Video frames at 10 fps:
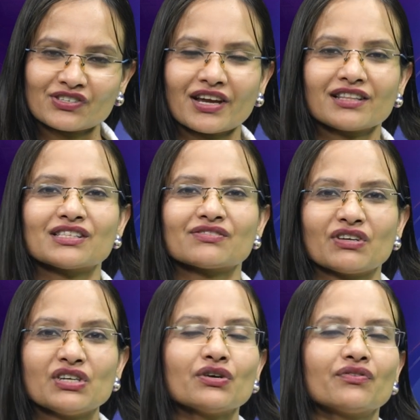share this
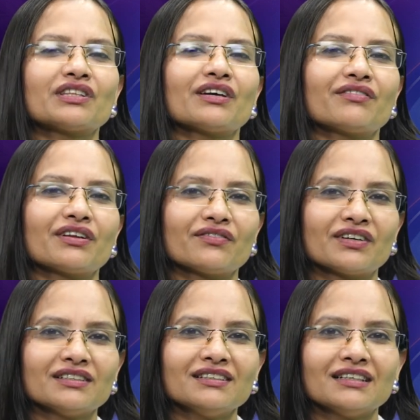video with
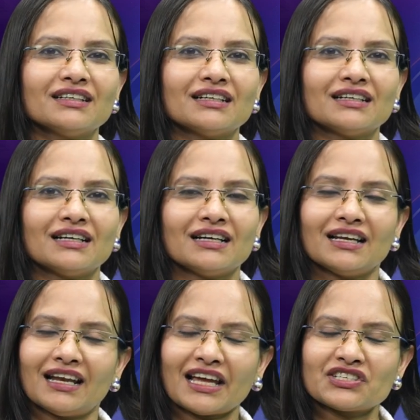everyone.
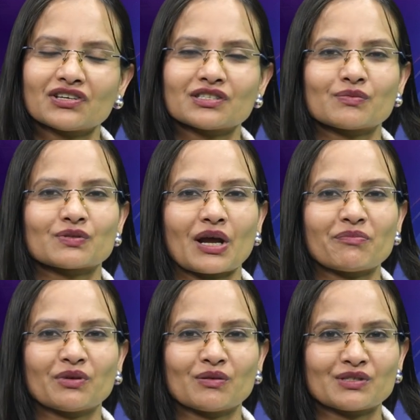Like, share,
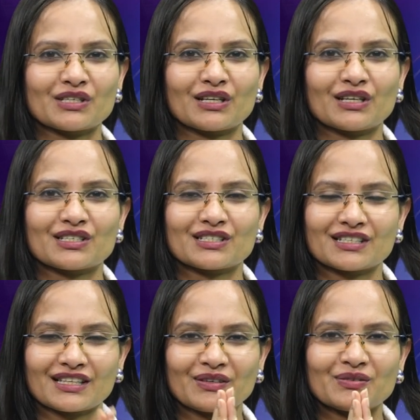subscribe, PMC English.
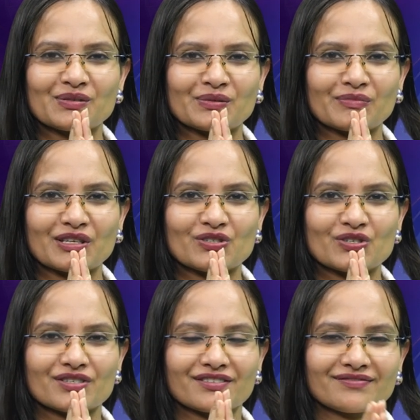Thank you so
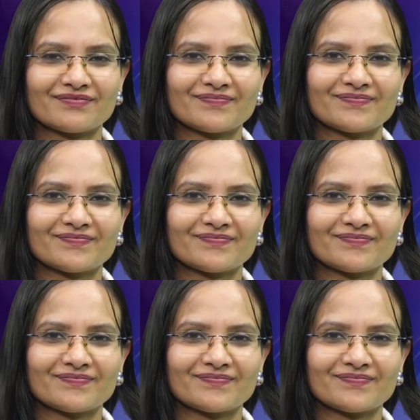much.